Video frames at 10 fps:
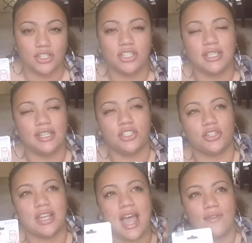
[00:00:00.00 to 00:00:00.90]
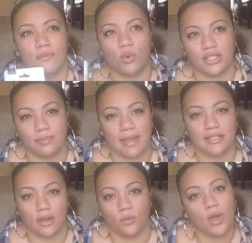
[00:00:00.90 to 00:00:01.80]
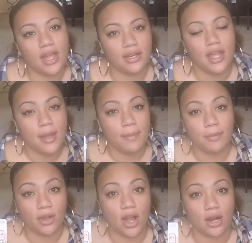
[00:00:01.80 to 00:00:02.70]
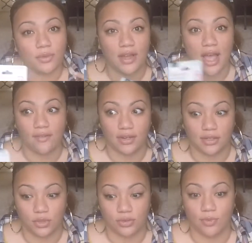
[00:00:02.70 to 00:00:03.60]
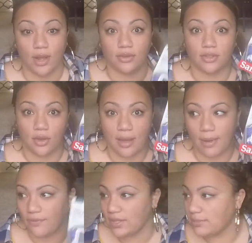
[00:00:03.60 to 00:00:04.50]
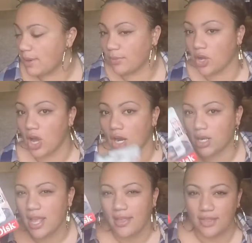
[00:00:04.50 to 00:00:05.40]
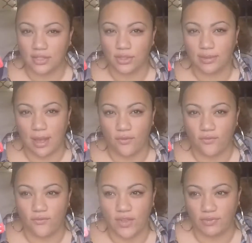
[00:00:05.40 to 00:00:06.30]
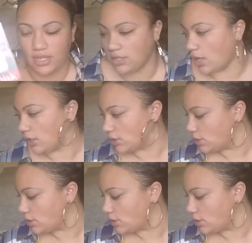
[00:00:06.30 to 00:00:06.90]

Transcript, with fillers: and it's just easier to have more space on one memory card without having to switch them around. So I bought this memory card. This was about $15.